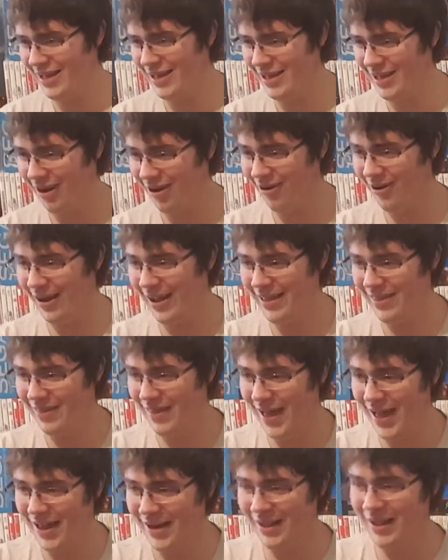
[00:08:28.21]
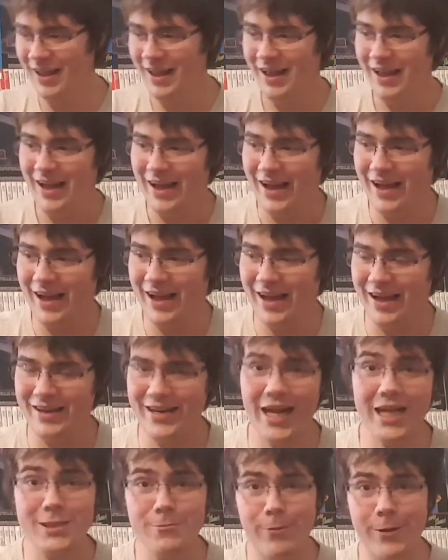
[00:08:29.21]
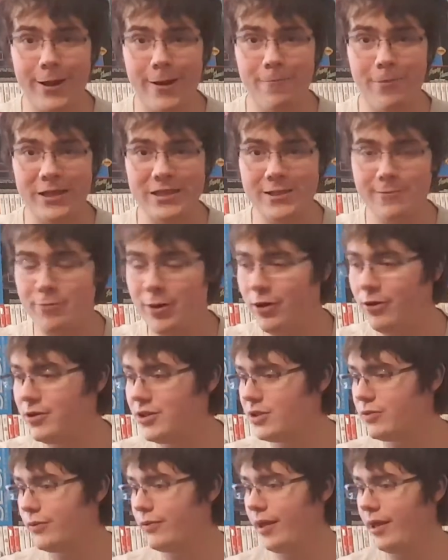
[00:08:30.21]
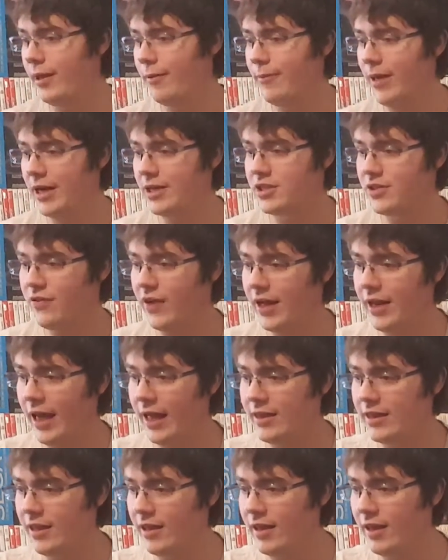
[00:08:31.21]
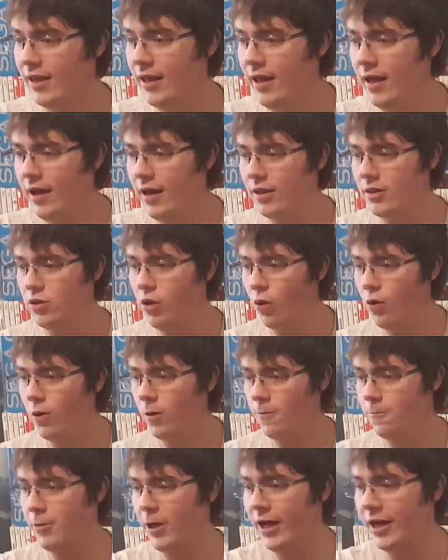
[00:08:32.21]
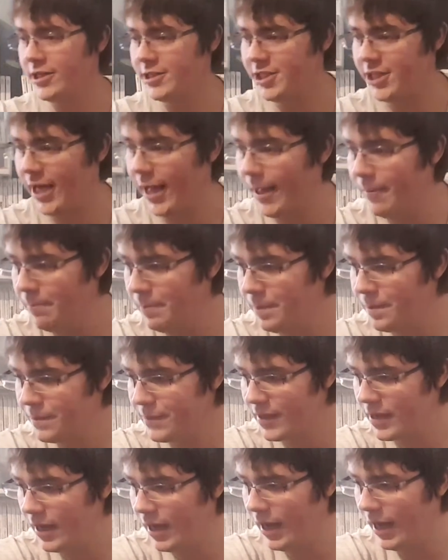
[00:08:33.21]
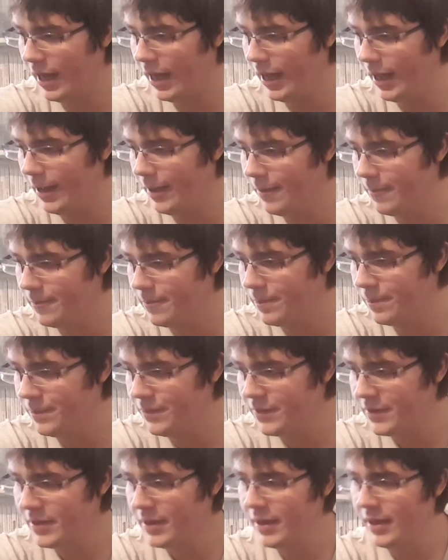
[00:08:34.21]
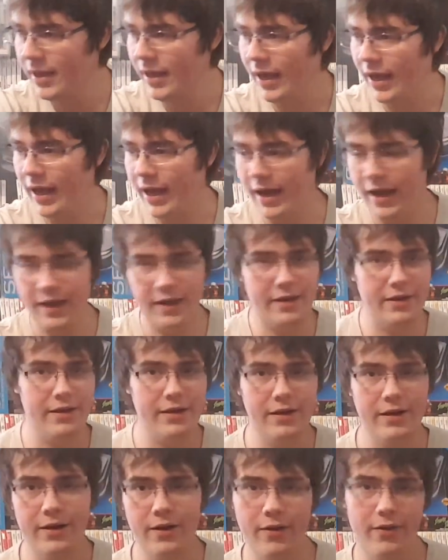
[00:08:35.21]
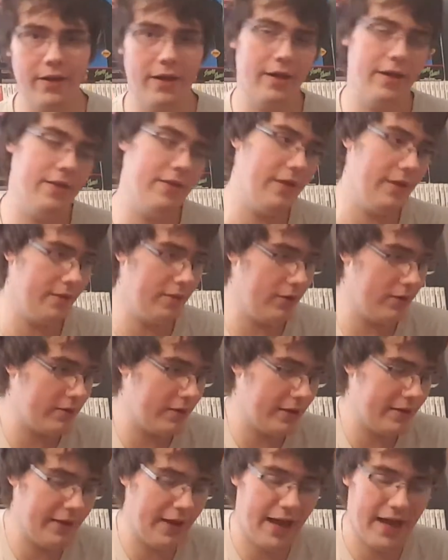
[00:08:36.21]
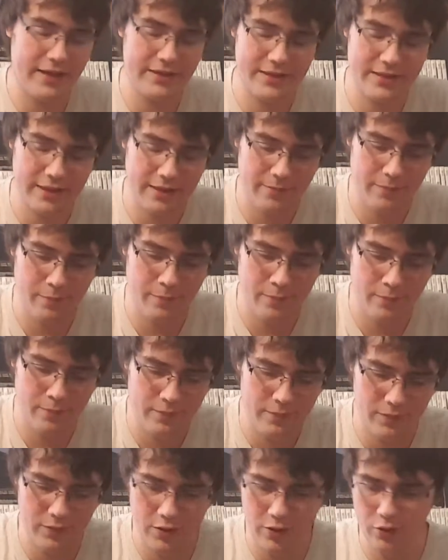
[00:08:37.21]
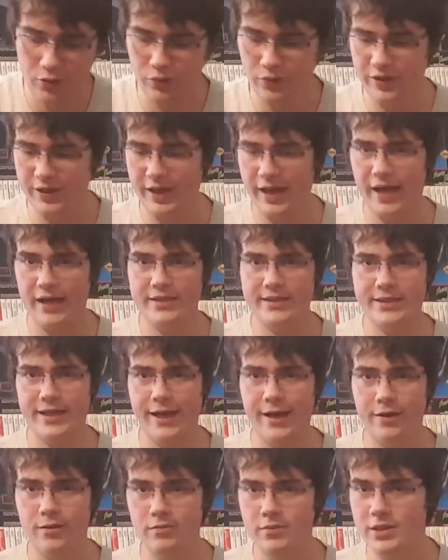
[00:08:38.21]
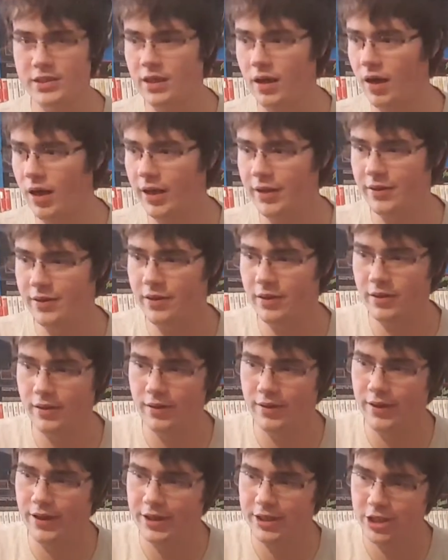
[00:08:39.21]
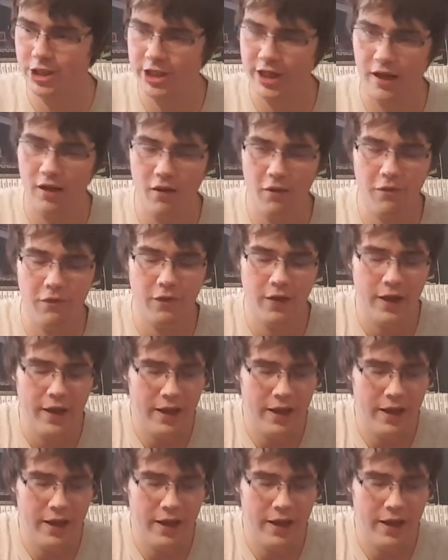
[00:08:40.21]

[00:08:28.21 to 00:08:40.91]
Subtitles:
all right, and then next pickup, I suppose, we managed to find at the local pawn shop. And, you know, they look like they had some new DS games on the shelf.